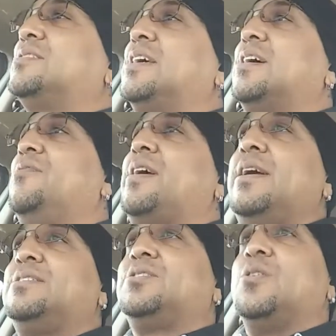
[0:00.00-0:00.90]
I was like,
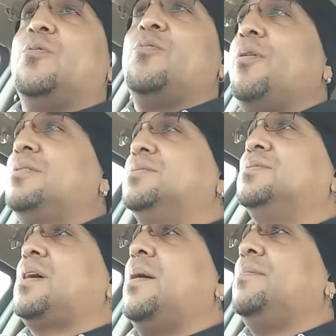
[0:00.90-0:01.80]
okay, so...
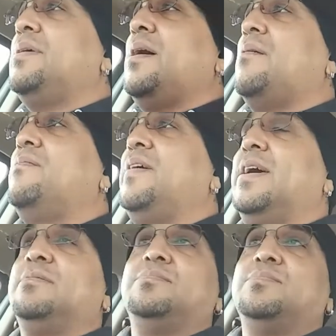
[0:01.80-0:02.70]
yeah,
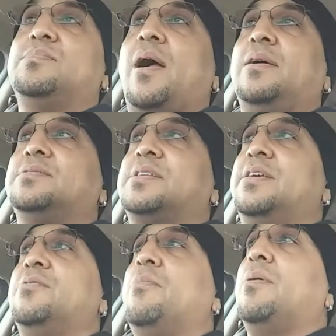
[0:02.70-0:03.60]
fan.
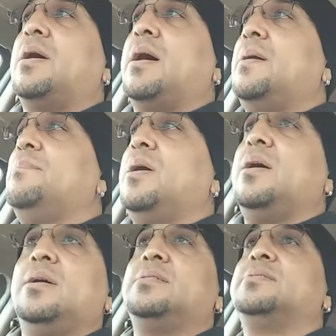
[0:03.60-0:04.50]
Thank you.
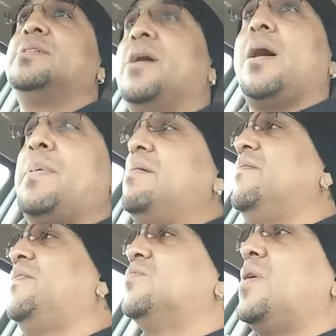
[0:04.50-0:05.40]
I'm
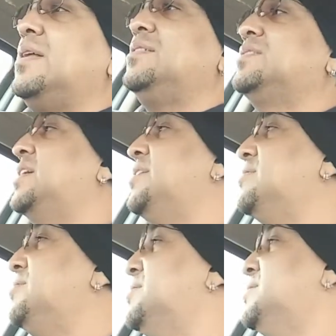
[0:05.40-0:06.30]
having fun writing these
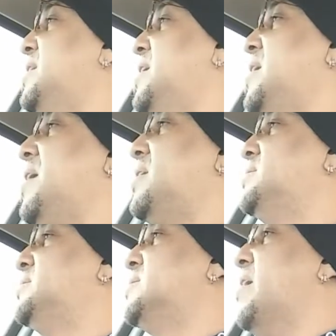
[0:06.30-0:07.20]
characters.
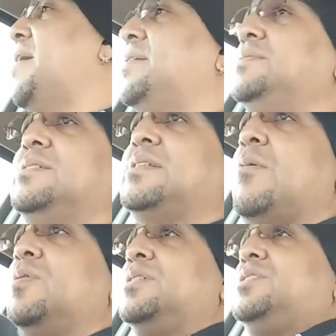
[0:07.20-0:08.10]

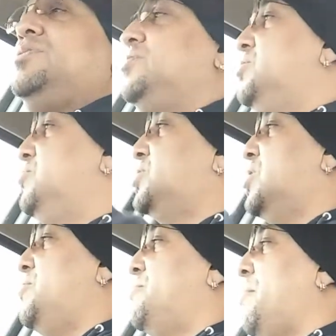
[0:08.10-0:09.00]
And I will continue to
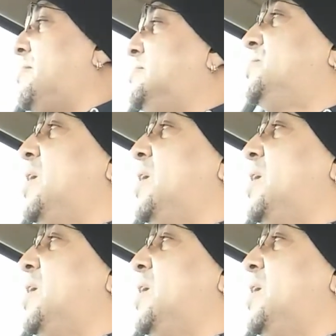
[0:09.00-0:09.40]
do so.